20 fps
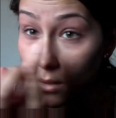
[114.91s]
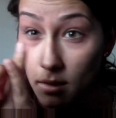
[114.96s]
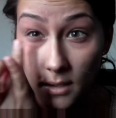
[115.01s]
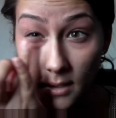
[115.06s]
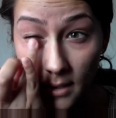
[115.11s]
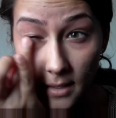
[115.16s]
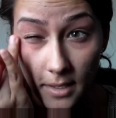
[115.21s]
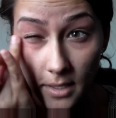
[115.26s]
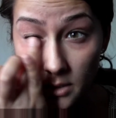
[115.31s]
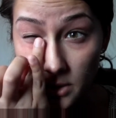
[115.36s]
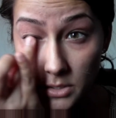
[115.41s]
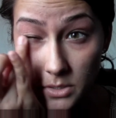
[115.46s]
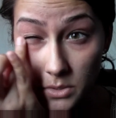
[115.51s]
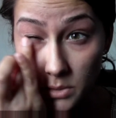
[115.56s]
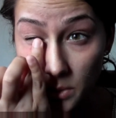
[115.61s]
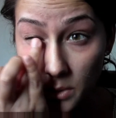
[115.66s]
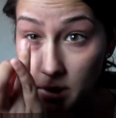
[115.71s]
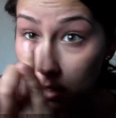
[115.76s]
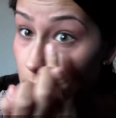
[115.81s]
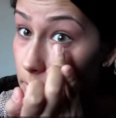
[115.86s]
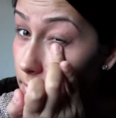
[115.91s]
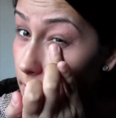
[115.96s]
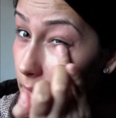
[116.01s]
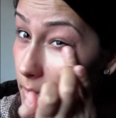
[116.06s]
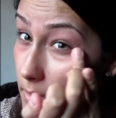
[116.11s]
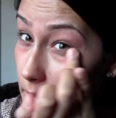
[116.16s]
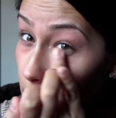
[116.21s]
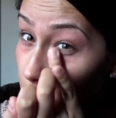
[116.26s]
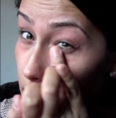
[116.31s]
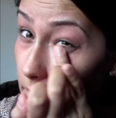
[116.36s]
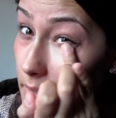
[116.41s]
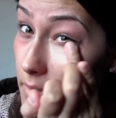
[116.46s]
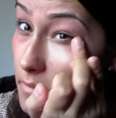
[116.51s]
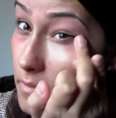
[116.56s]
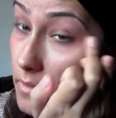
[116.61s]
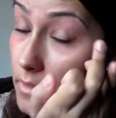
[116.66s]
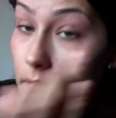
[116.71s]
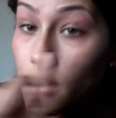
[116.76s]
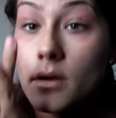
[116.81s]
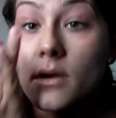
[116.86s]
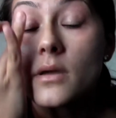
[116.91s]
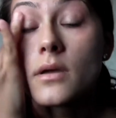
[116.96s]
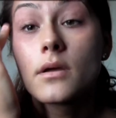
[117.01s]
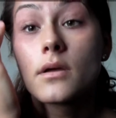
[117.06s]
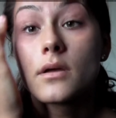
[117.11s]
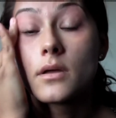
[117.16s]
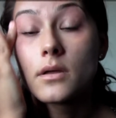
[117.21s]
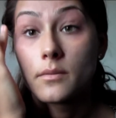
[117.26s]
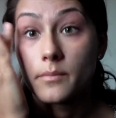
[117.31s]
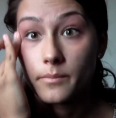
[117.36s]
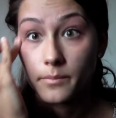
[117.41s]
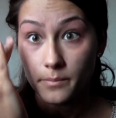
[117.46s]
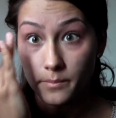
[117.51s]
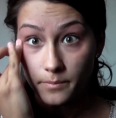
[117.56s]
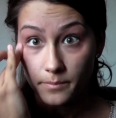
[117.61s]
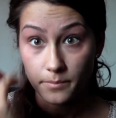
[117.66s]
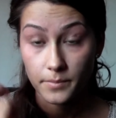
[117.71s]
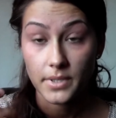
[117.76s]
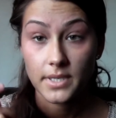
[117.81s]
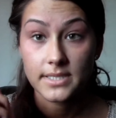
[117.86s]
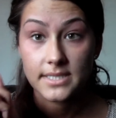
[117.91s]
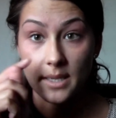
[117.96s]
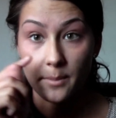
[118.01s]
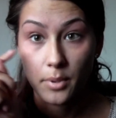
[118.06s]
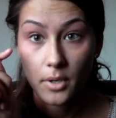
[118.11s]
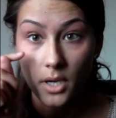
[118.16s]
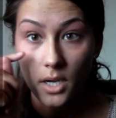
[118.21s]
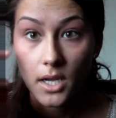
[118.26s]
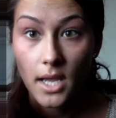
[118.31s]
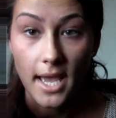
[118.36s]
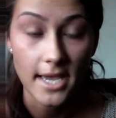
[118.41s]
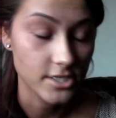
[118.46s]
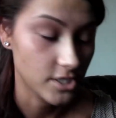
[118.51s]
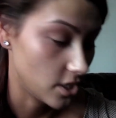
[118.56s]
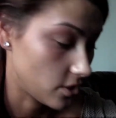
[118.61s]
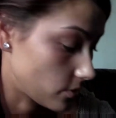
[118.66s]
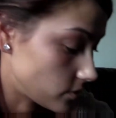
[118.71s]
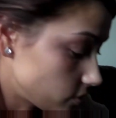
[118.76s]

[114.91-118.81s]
And then I'll just do a little bit underneath because I put eyeshadow